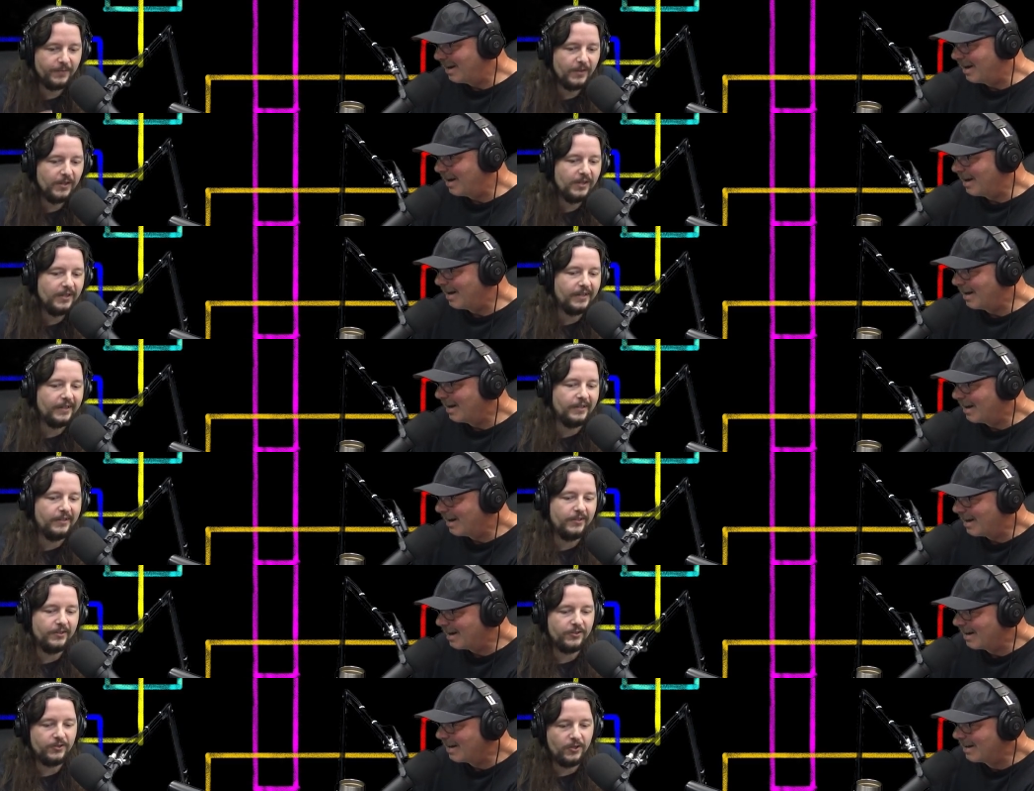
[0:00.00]
Speaker 1: Because
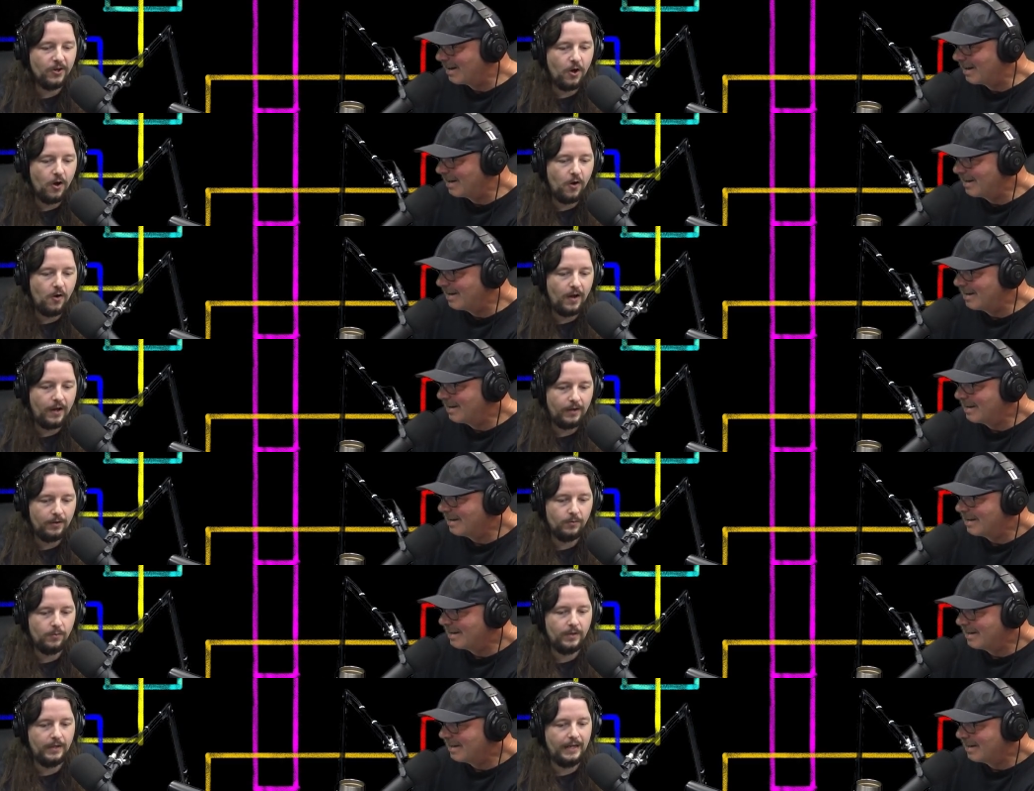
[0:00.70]
uh, uh, you know,
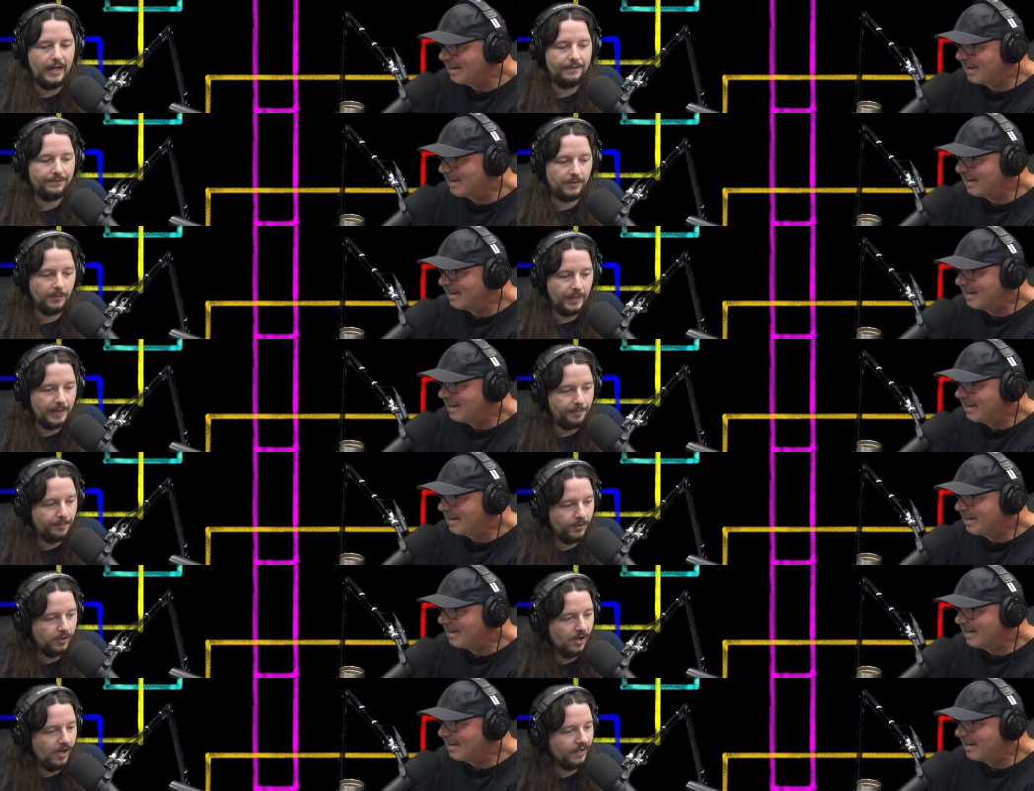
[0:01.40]
I don't want to have to
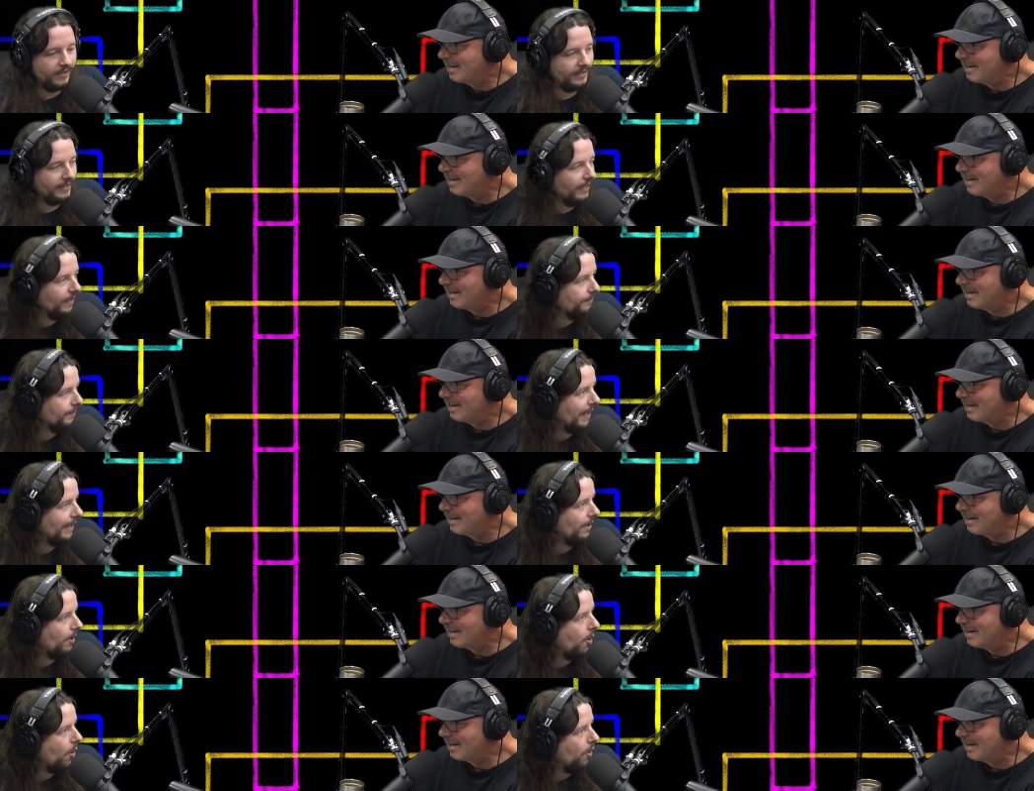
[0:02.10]
be plugged in
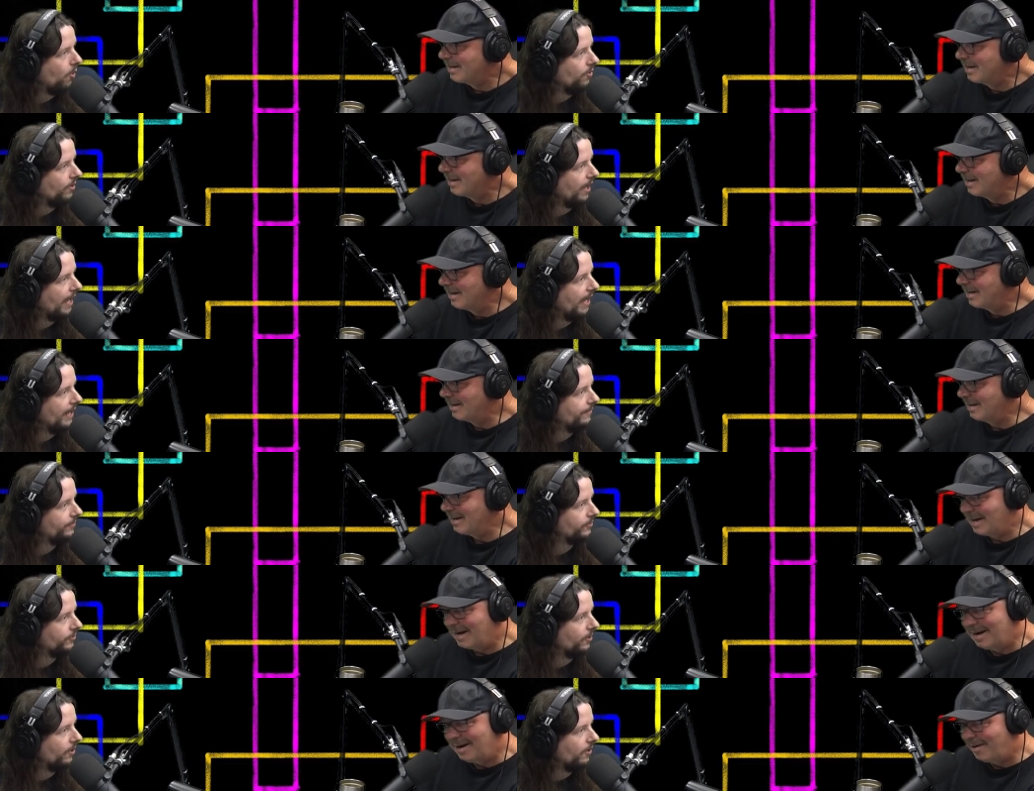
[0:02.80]
my whole
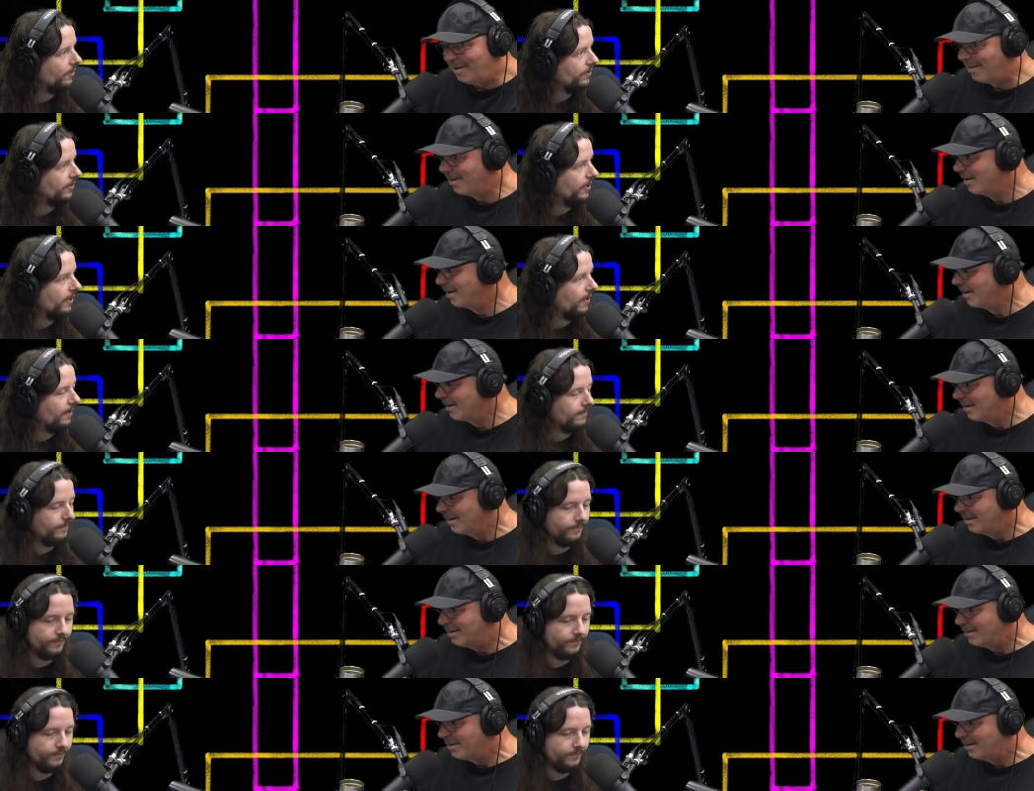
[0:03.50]
life. No, so you know,